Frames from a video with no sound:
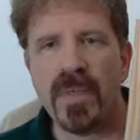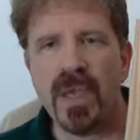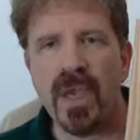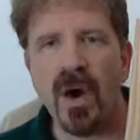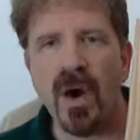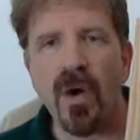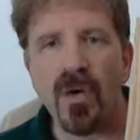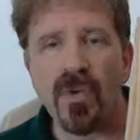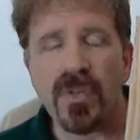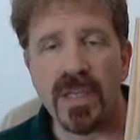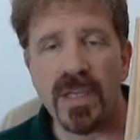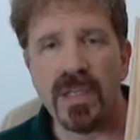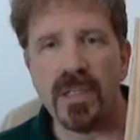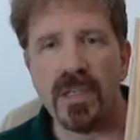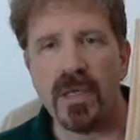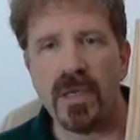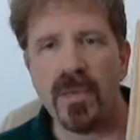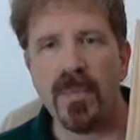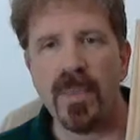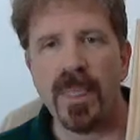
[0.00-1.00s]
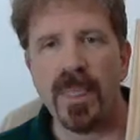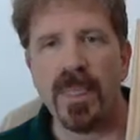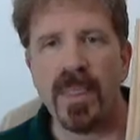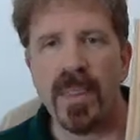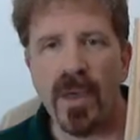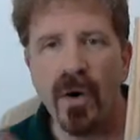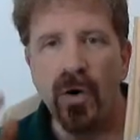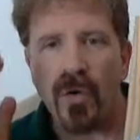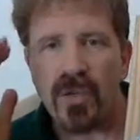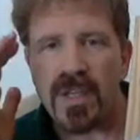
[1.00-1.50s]
hold it,
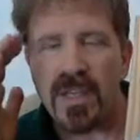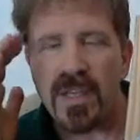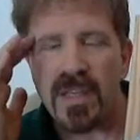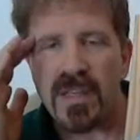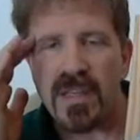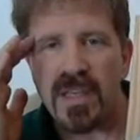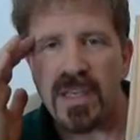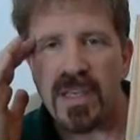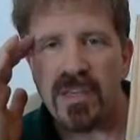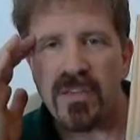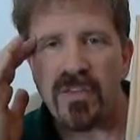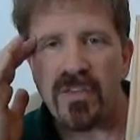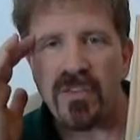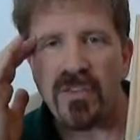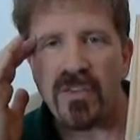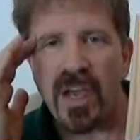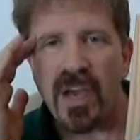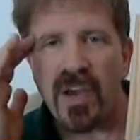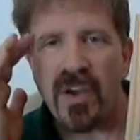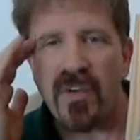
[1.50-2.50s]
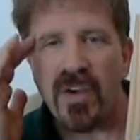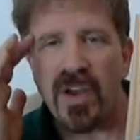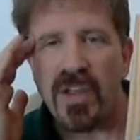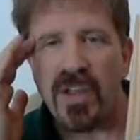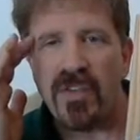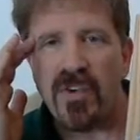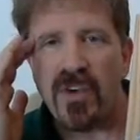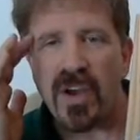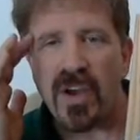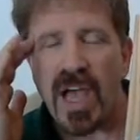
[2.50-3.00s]
holding the desire
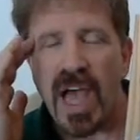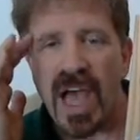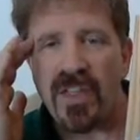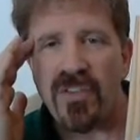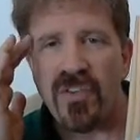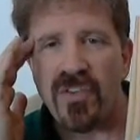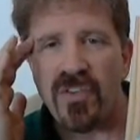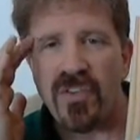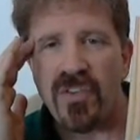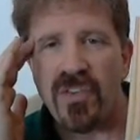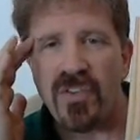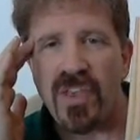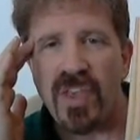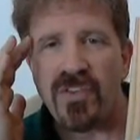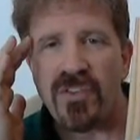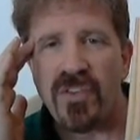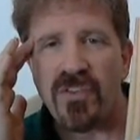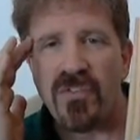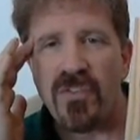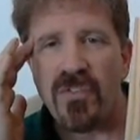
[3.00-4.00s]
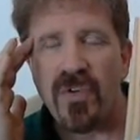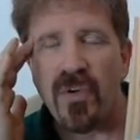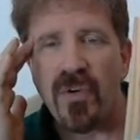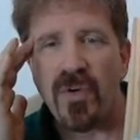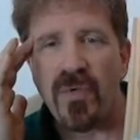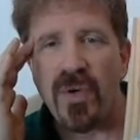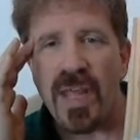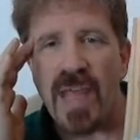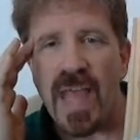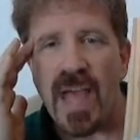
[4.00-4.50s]
in your consciousness as if you
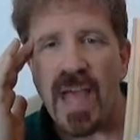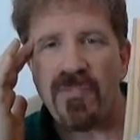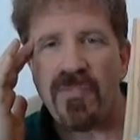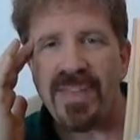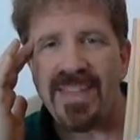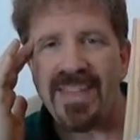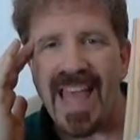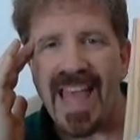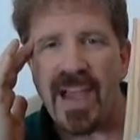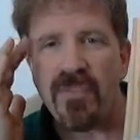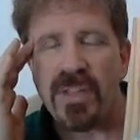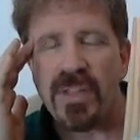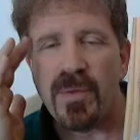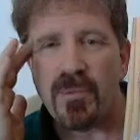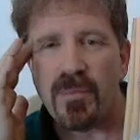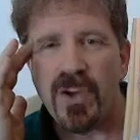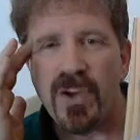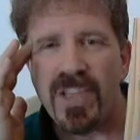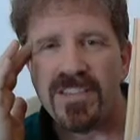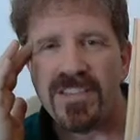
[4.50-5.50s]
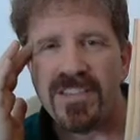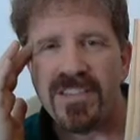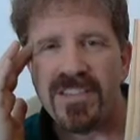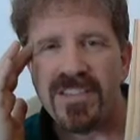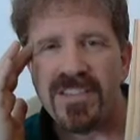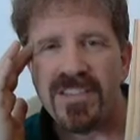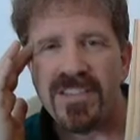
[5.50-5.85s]
already have it now in the present.